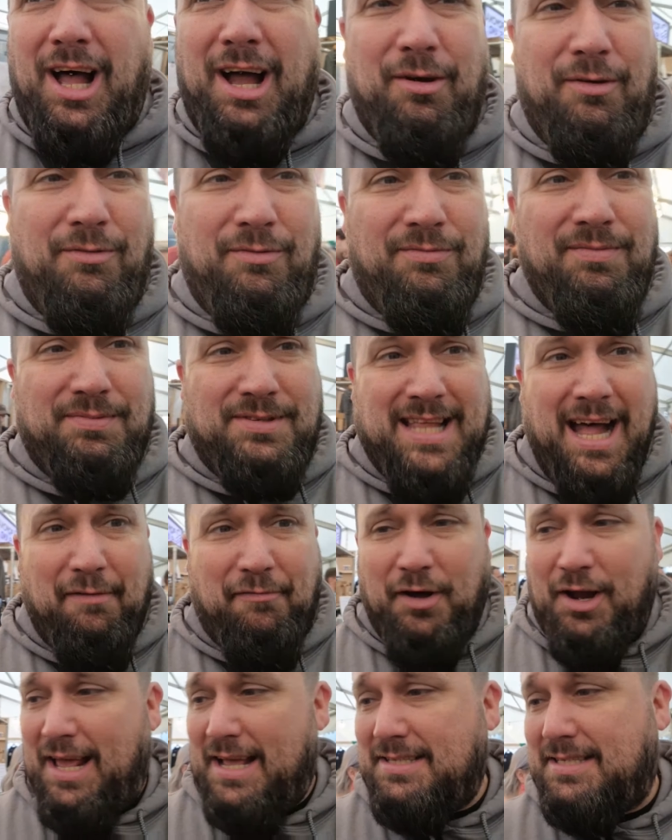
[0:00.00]
like
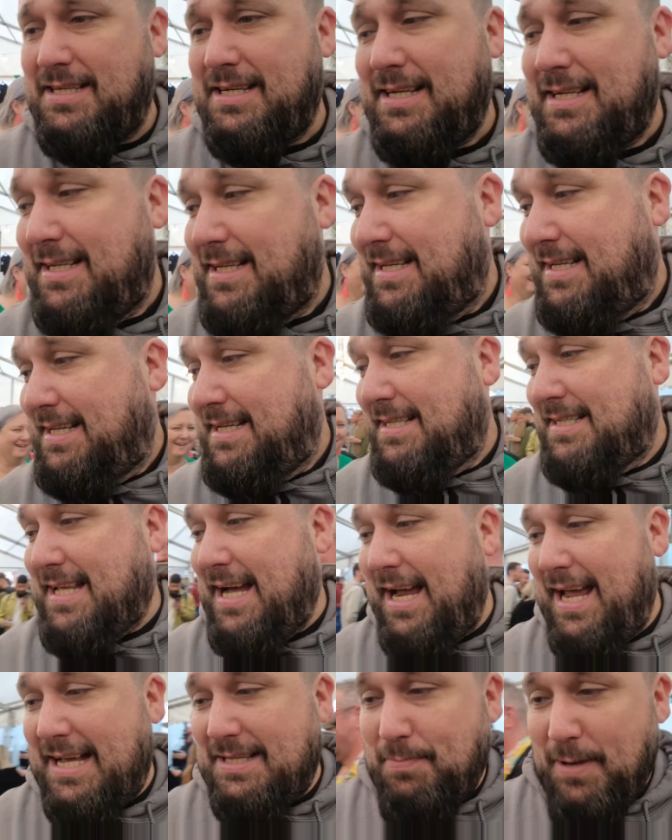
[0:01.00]
stuff on his.
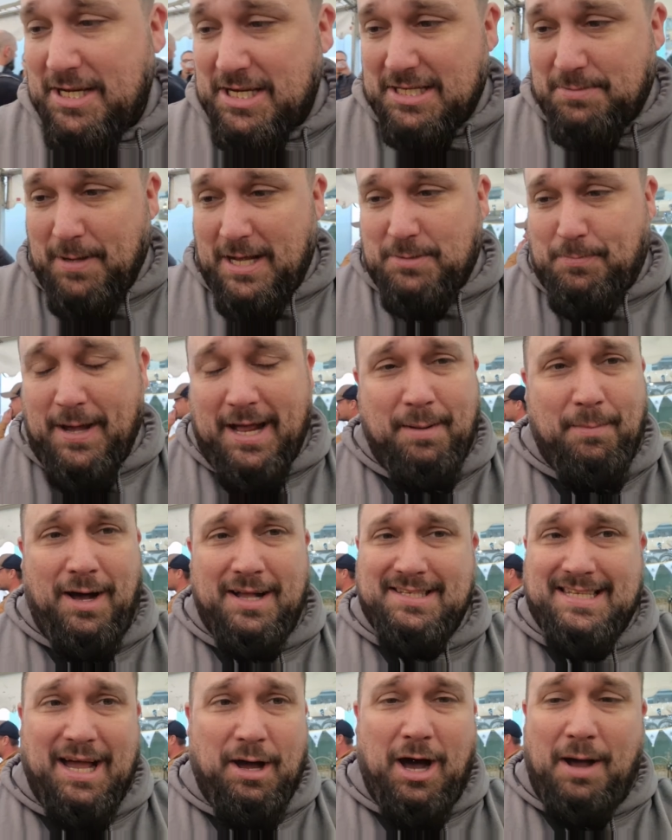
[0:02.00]
So yeah, it's much better than
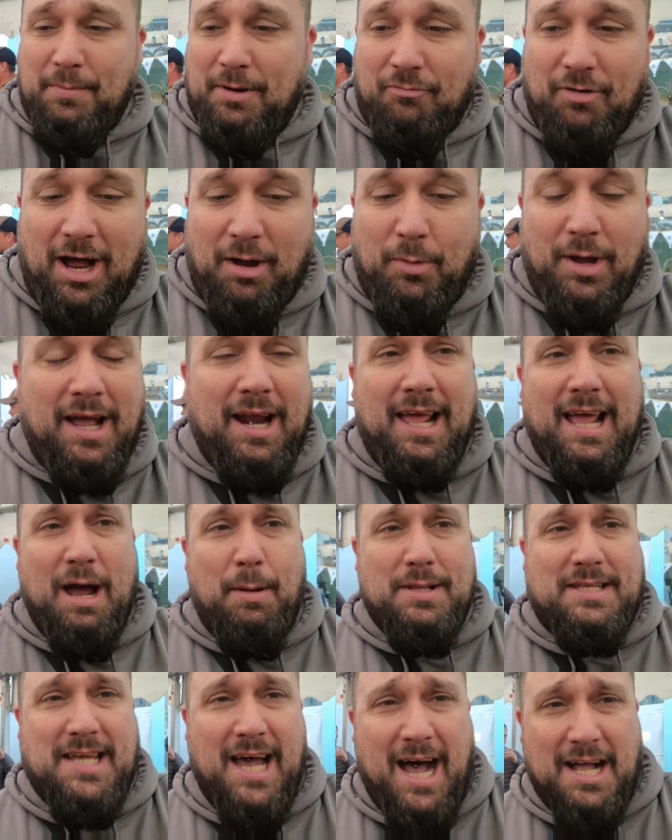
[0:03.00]
mine. So right, we're gonna
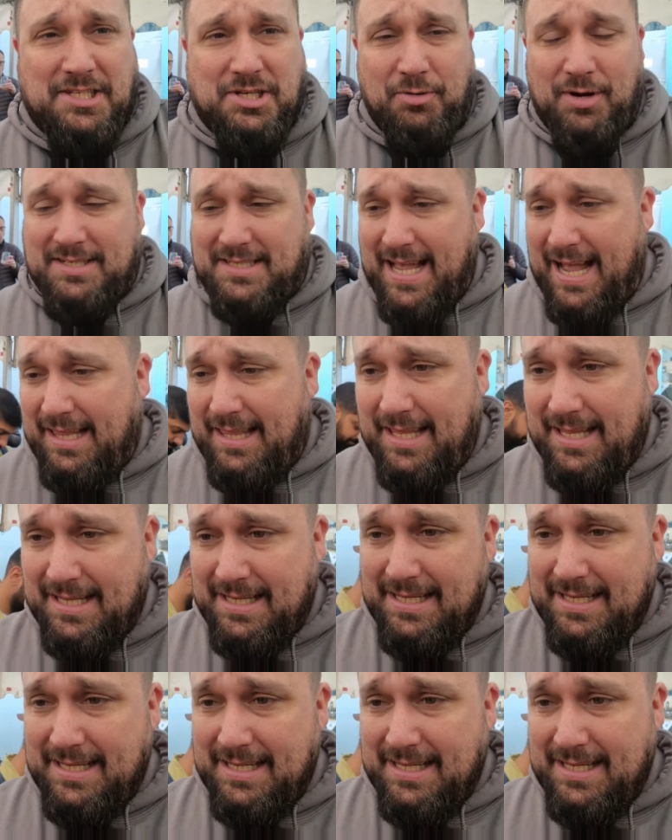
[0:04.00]
go with Tartarus then.